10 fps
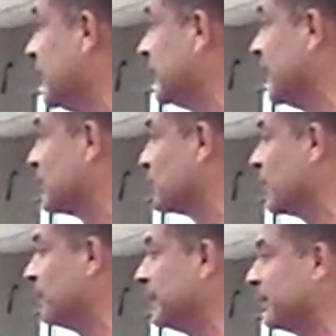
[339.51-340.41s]
it takes to
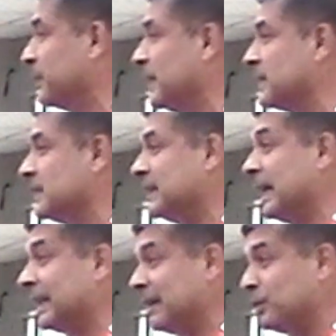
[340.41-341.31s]
complete a PhD.
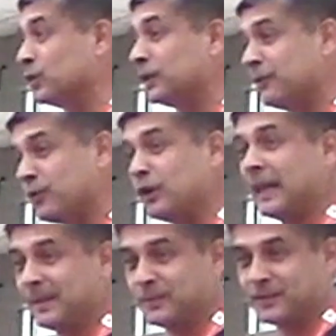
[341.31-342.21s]
That came 2, 3, 4
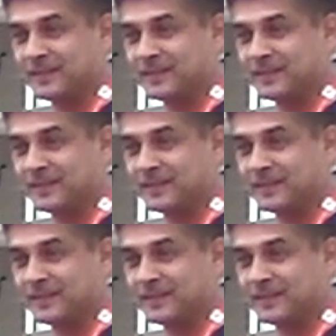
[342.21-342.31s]
times.